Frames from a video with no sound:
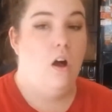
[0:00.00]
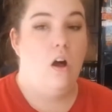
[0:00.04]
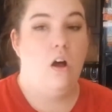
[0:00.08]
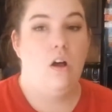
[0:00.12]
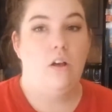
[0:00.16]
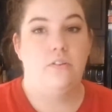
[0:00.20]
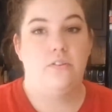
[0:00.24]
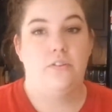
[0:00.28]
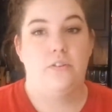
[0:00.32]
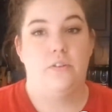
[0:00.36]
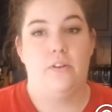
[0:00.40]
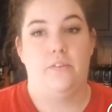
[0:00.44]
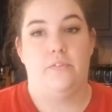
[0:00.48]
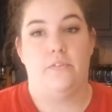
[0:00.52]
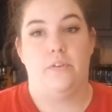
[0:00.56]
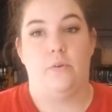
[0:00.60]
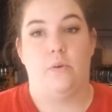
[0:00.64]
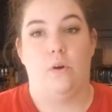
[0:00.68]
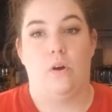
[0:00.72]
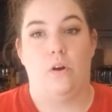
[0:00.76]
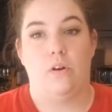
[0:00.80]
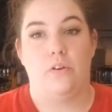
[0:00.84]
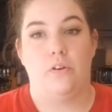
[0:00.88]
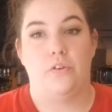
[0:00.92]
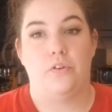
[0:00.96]
Also, if you
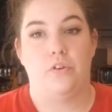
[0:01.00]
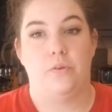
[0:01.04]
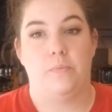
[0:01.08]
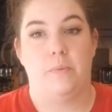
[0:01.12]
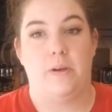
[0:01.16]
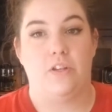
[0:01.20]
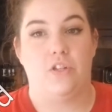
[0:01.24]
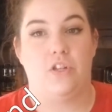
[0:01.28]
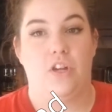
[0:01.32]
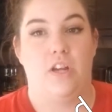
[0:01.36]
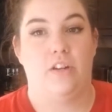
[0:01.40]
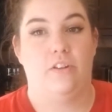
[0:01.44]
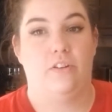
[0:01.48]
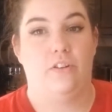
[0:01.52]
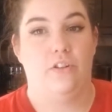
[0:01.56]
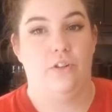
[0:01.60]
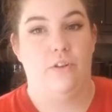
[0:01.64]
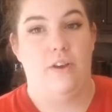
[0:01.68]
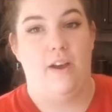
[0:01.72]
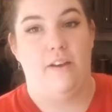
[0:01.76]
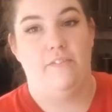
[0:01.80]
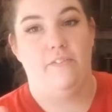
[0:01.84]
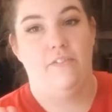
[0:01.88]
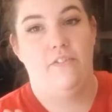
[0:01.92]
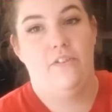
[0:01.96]
are new to my channel and you
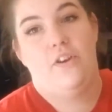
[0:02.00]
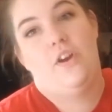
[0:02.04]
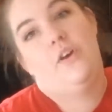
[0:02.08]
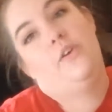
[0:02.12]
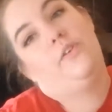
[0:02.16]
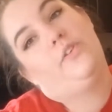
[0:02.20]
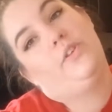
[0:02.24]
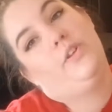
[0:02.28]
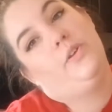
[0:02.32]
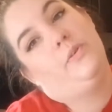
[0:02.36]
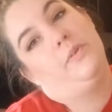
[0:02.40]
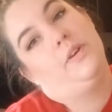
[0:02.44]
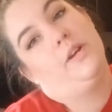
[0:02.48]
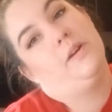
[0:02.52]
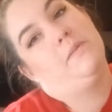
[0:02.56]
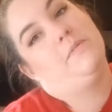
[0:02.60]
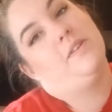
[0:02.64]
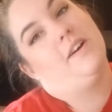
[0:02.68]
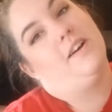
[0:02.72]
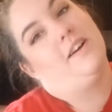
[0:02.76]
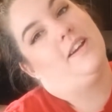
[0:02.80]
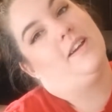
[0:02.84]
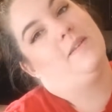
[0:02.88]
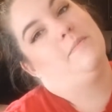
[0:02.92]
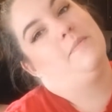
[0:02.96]
have no clue what I'm
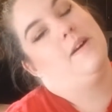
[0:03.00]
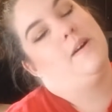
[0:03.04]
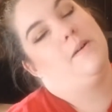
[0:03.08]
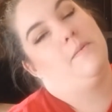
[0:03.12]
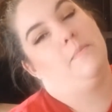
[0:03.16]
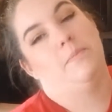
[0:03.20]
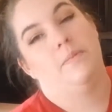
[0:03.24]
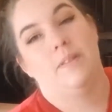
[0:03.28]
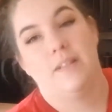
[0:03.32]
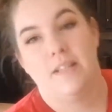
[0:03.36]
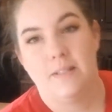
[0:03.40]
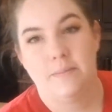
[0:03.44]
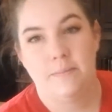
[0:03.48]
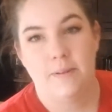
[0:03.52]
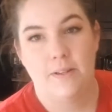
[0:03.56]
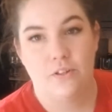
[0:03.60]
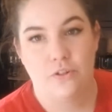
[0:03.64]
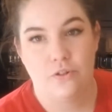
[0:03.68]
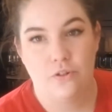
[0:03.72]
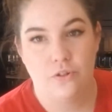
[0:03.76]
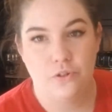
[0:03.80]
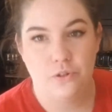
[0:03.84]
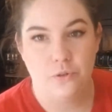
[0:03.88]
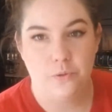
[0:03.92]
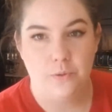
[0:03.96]
talking about, please make
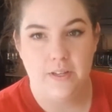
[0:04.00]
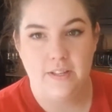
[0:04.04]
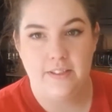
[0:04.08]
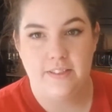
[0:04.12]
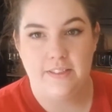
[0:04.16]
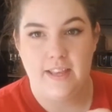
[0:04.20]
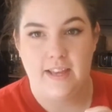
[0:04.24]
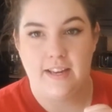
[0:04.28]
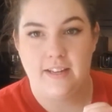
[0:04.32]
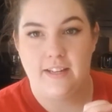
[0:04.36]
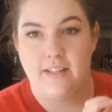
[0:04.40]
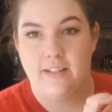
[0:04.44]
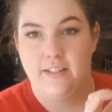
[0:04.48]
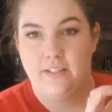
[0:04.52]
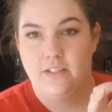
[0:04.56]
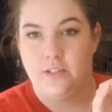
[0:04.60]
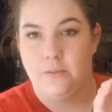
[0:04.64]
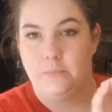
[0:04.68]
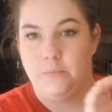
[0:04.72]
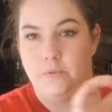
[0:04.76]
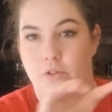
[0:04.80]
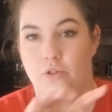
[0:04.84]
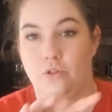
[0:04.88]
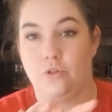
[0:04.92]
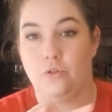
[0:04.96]
sure to hit that
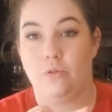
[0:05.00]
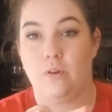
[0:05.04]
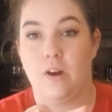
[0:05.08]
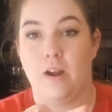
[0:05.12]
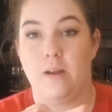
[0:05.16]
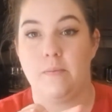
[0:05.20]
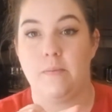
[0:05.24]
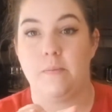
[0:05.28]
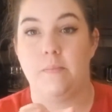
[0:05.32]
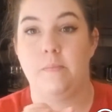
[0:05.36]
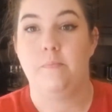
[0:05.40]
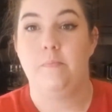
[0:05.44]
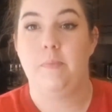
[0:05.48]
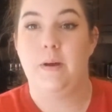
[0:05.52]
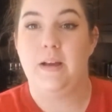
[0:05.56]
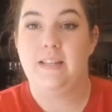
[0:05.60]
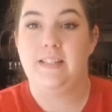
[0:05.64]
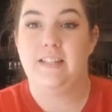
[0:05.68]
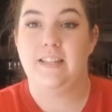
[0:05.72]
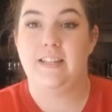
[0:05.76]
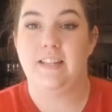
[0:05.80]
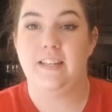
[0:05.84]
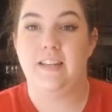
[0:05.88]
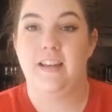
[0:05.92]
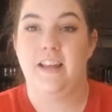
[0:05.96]
subscribe
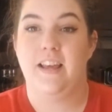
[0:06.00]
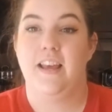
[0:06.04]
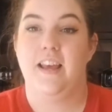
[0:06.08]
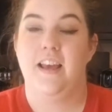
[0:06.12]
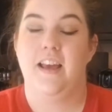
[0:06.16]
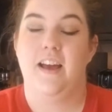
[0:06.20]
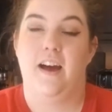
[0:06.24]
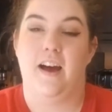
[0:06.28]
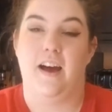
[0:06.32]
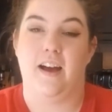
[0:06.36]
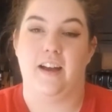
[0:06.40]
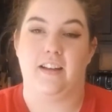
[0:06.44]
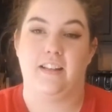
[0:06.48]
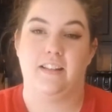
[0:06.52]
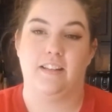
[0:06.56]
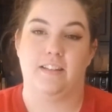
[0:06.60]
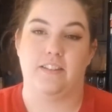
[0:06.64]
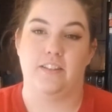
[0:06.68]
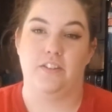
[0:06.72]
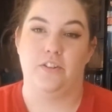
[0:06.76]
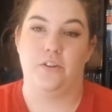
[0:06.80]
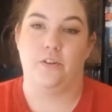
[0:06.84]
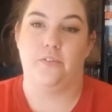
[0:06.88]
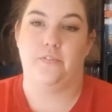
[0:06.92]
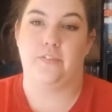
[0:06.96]
button, click
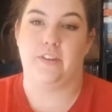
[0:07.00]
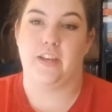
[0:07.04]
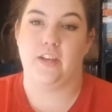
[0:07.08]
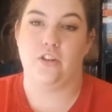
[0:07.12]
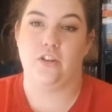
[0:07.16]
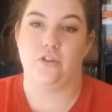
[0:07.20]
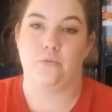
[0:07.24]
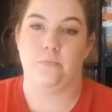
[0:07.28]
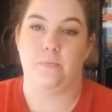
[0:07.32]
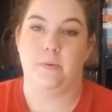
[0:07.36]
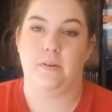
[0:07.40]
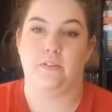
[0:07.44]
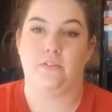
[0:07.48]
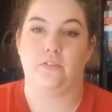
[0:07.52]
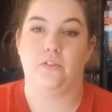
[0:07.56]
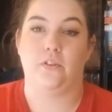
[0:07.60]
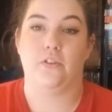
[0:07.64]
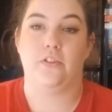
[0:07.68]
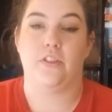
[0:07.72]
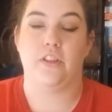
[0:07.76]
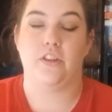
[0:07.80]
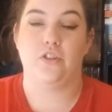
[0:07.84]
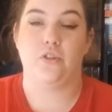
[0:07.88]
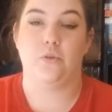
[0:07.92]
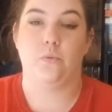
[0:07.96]
the notification bell so
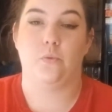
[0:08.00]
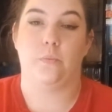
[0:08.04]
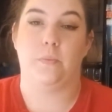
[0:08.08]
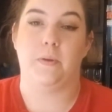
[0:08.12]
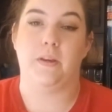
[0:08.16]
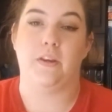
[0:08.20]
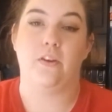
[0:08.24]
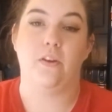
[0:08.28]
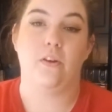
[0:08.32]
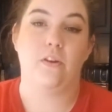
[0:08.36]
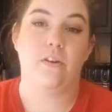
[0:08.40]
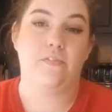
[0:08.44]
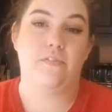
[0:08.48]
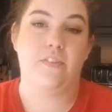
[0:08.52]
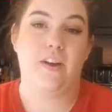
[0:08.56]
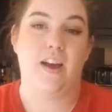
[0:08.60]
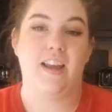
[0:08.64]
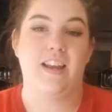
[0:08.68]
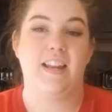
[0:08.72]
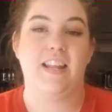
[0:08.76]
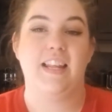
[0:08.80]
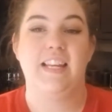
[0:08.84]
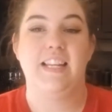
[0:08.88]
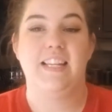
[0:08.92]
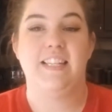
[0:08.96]
that you will be
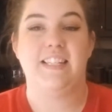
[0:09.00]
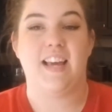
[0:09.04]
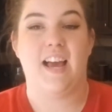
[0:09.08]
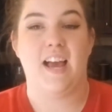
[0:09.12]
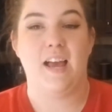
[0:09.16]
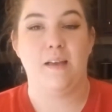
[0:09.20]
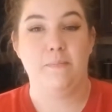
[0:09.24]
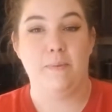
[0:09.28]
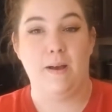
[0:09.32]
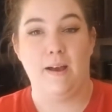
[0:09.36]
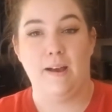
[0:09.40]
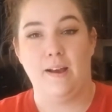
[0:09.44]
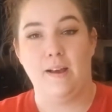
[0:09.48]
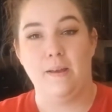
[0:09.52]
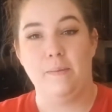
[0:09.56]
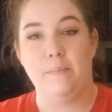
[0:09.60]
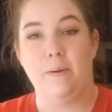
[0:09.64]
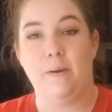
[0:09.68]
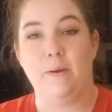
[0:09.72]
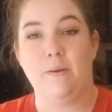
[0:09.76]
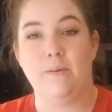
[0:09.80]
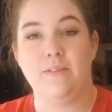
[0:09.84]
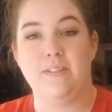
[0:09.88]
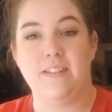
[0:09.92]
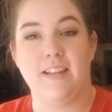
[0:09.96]
notified anytime I
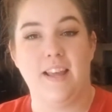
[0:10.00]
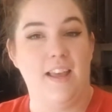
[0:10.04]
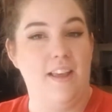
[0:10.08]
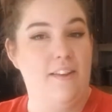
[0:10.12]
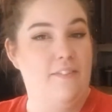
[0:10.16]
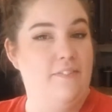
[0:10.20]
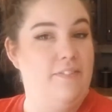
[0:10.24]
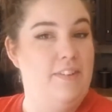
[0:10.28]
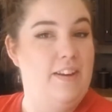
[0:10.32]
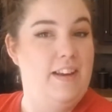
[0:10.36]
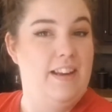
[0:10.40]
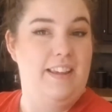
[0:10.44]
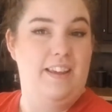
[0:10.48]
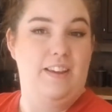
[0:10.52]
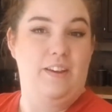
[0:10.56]
post a video.